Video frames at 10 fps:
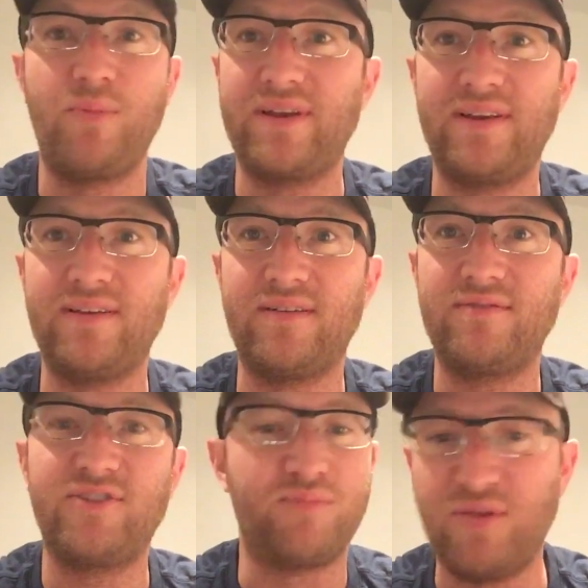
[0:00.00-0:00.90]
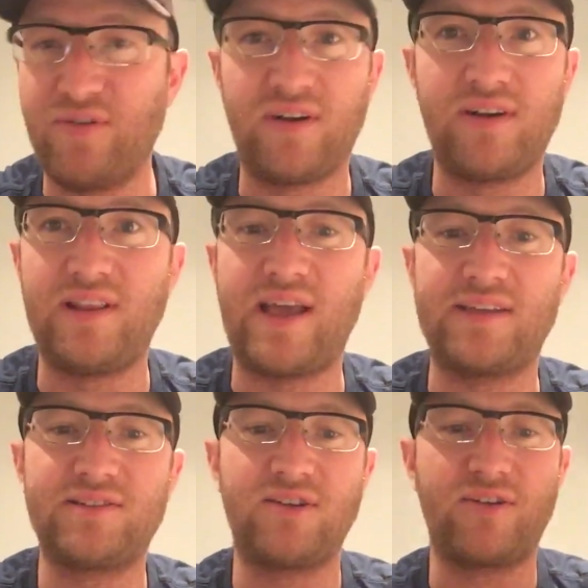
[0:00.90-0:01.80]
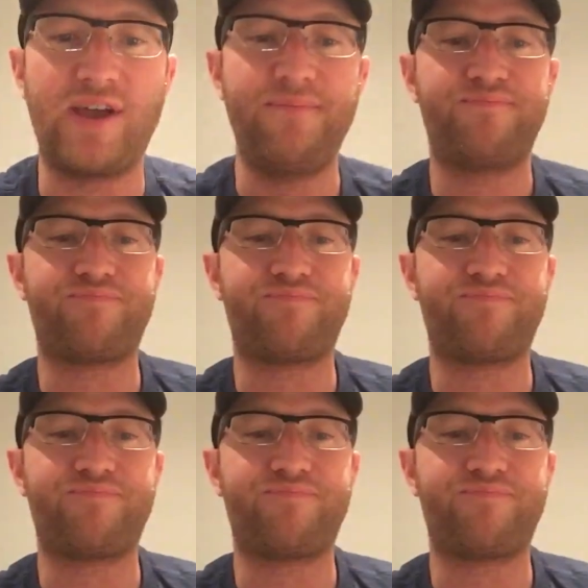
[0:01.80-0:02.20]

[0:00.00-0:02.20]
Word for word: big deal. Just move on to the next, okay?